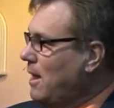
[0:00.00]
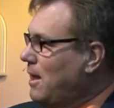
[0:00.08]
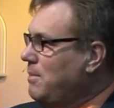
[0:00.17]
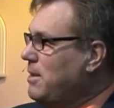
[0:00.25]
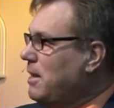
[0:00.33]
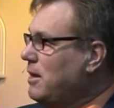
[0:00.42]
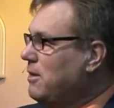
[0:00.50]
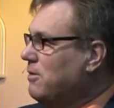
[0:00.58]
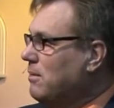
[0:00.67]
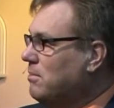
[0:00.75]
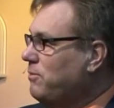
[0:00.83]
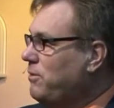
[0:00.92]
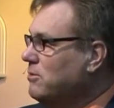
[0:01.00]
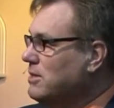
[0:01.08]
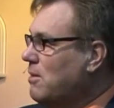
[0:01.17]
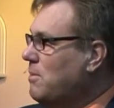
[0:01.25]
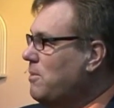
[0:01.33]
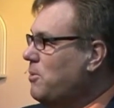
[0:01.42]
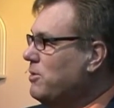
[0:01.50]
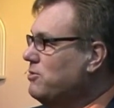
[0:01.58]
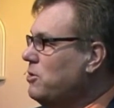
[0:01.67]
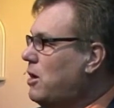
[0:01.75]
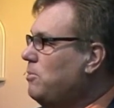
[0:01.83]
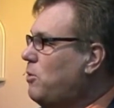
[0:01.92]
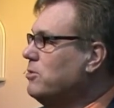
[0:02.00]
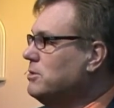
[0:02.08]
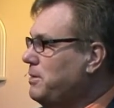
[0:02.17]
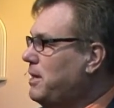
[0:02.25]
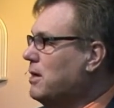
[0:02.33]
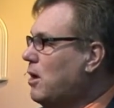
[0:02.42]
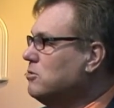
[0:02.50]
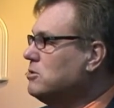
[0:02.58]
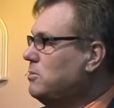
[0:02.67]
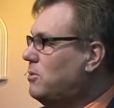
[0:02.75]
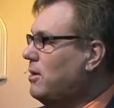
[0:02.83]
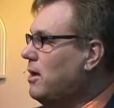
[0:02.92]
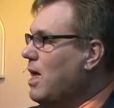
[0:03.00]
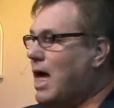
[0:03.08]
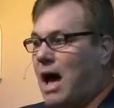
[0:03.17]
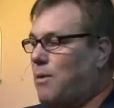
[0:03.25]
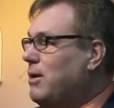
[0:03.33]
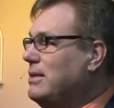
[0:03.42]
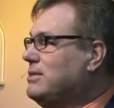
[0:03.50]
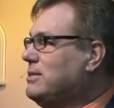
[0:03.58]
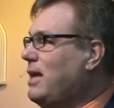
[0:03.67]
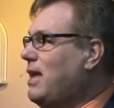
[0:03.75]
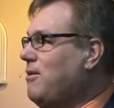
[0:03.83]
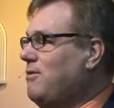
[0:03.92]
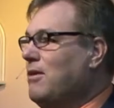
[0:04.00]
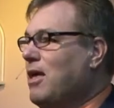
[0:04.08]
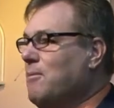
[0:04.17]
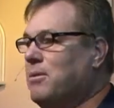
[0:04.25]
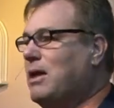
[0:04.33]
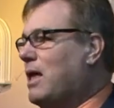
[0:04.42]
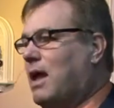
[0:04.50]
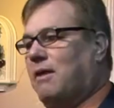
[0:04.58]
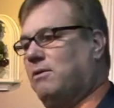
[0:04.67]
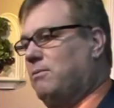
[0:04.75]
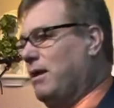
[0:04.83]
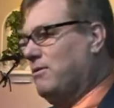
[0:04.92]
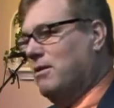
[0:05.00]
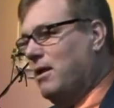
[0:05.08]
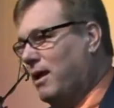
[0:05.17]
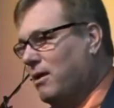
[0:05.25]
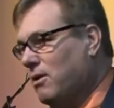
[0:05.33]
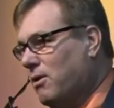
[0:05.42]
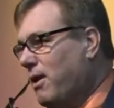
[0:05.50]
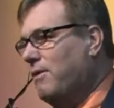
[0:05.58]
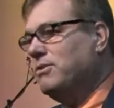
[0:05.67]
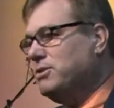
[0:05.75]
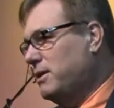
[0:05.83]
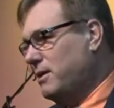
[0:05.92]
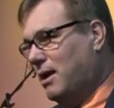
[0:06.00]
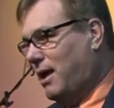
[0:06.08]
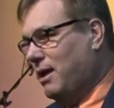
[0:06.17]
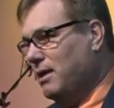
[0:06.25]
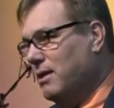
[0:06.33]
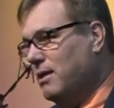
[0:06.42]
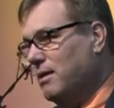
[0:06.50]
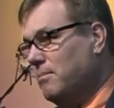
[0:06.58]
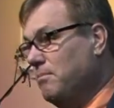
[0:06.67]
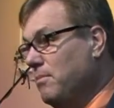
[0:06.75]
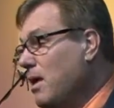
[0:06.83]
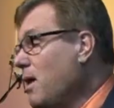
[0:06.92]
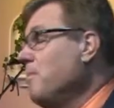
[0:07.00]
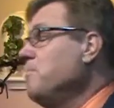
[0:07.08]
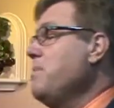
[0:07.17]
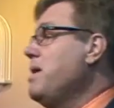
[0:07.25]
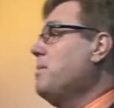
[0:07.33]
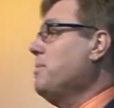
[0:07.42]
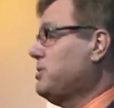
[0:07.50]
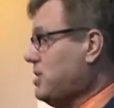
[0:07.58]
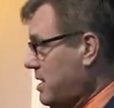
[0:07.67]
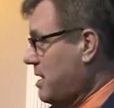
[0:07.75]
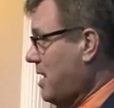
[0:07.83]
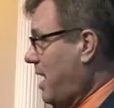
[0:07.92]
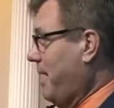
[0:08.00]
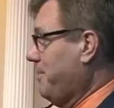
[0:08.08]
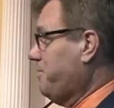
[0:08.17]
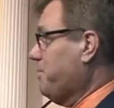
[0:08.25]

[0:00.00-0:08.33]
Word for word: Let me tell you something, folks. I remember when I was a young boy, as a Pentecostal boy, I wasn't saved, but yeah, every Wednesday night or every Sunday night. Minimum Sunday night.